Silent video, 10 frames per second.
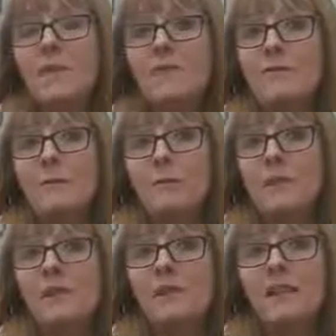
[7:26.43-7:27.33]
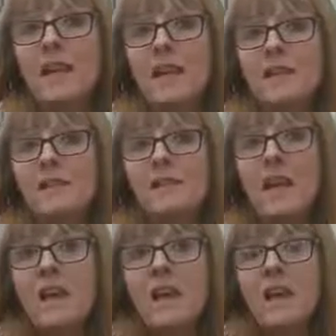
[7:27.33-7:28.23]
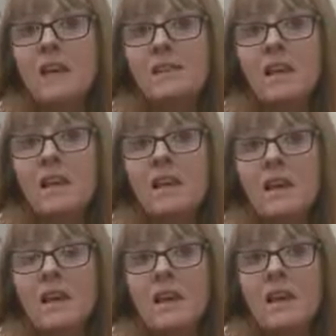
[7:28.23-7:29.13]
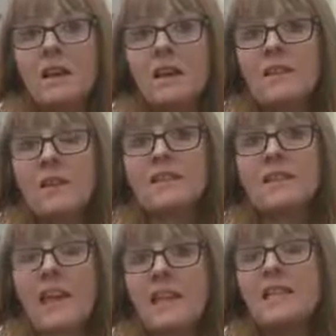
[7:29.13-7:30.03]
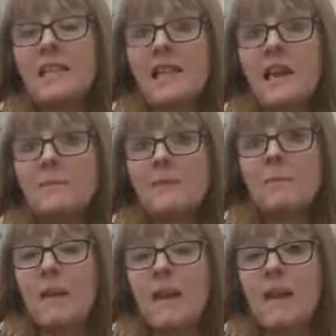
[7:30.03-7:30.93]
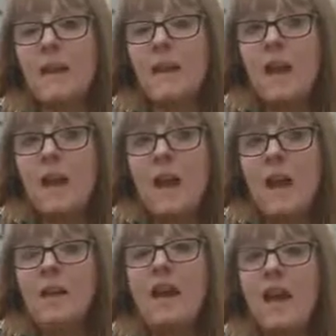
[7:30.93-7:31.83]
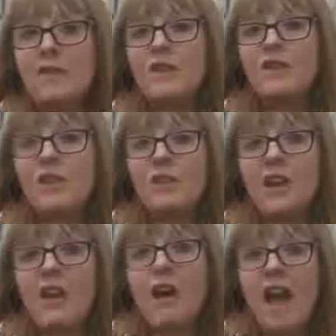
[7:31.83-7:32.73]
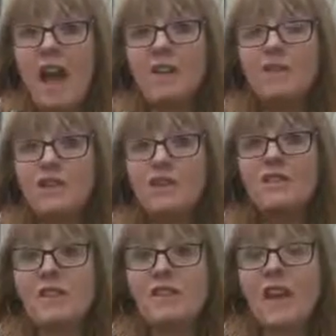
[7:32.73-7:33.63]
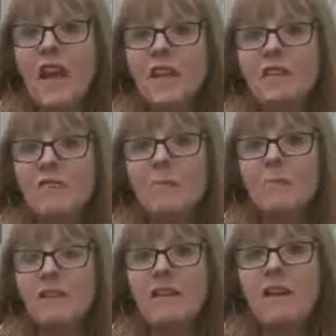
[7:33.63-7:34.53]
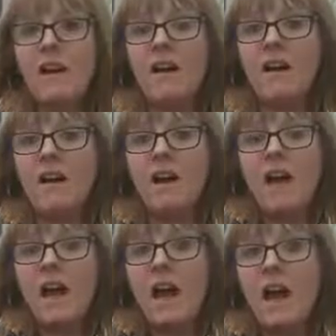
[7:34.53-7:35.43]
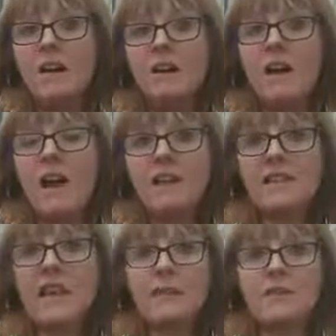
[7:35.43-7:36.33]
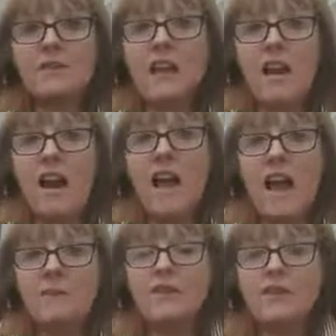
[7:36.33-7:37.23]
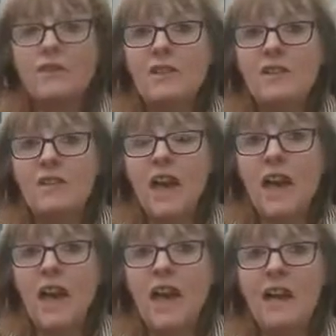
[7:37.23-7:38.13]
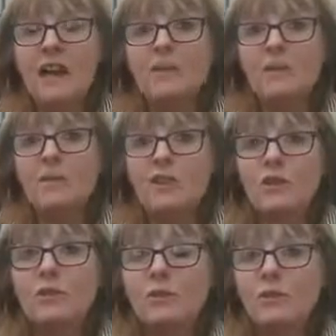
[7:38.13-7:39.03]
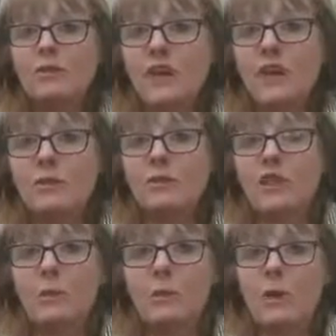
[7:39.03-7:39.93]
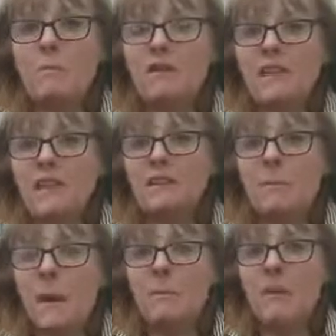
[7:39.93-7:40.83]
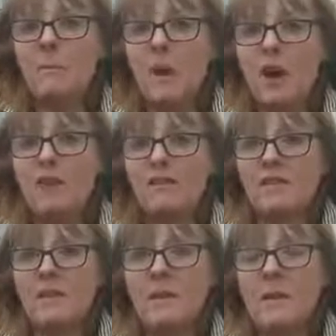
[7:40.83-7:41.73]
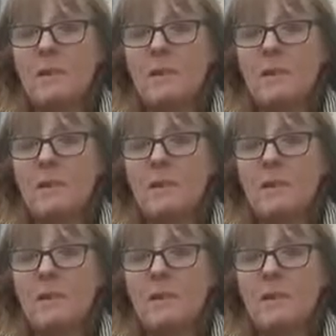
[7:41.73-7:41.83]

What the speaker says: unbelievable, because the thing is that this lady came to me, and I have a duty of care to represent her. And as a councillor, I have a duty of care to ensure also that we protect the public purse.